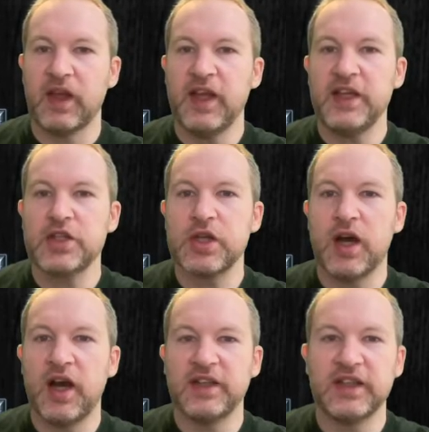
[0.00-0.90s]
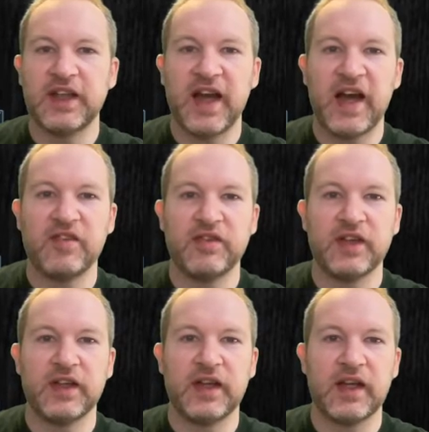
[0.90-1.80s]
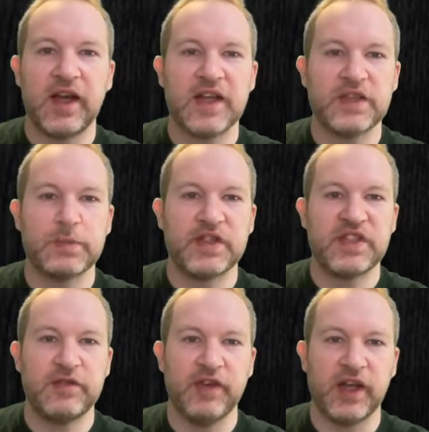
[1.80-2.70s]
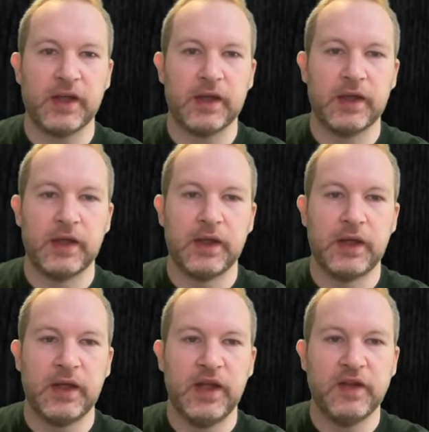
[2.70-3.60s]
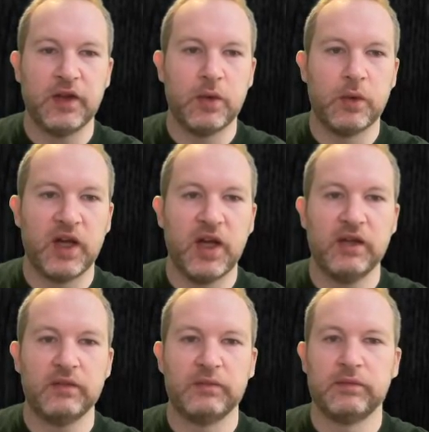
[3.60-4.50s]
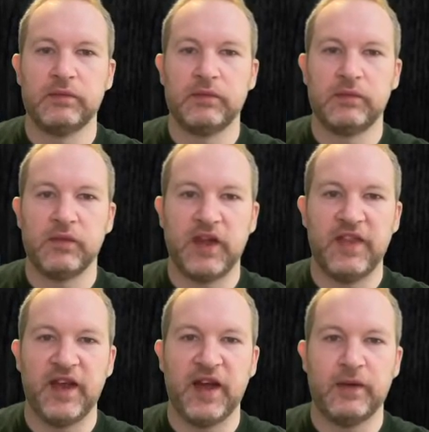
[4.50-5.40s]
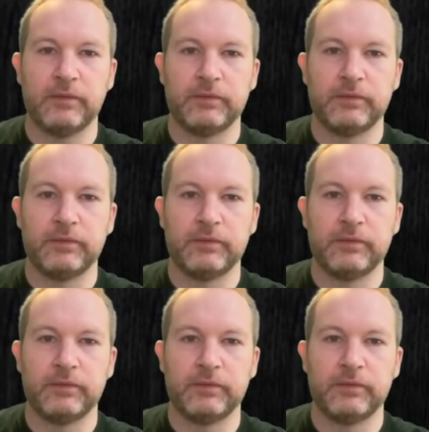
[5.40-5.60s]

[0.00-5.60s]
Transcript: Each card can have class specific in the corner like that.